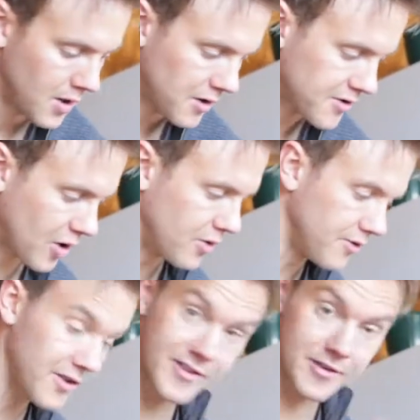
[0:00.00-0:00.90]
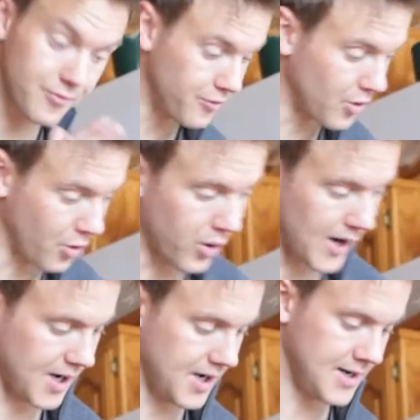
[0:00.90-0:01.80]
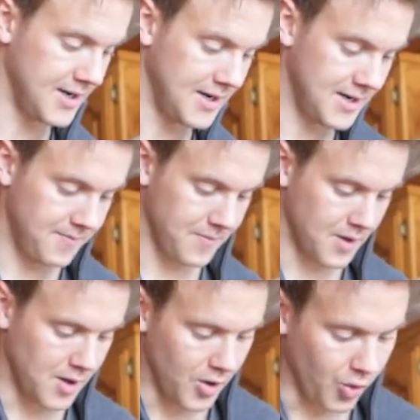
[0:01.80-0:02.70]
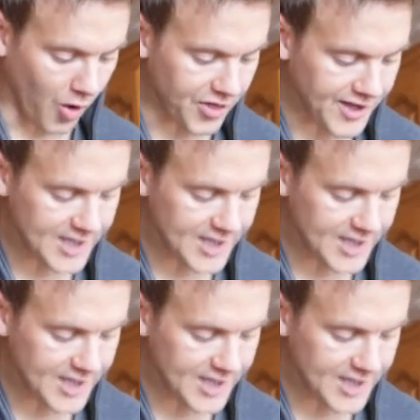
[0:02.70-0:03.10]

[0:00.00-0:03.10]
So this is real quick. The one thing you